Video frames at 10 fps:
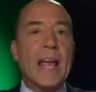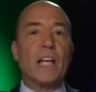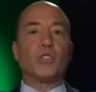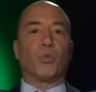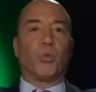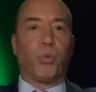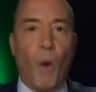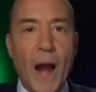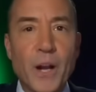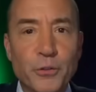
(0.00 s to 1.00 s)
It's
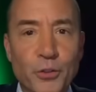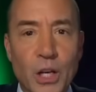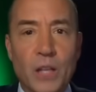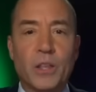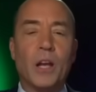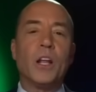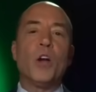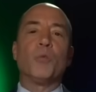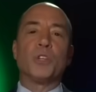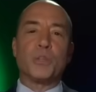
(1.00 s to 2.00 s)
right underneath it,
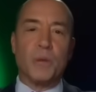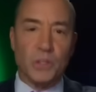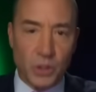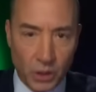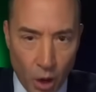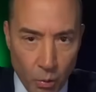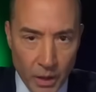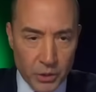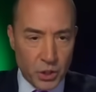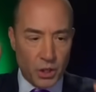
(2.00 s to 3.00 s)
which means low
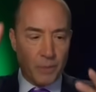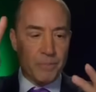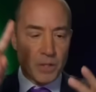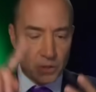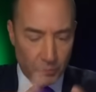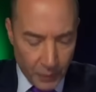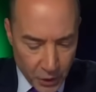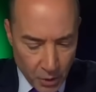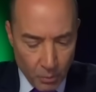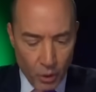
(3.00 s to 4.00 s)
wind shear,
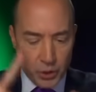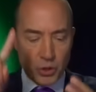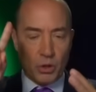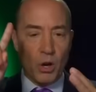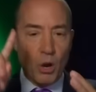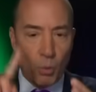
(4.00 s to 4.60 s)
sufficient moisture,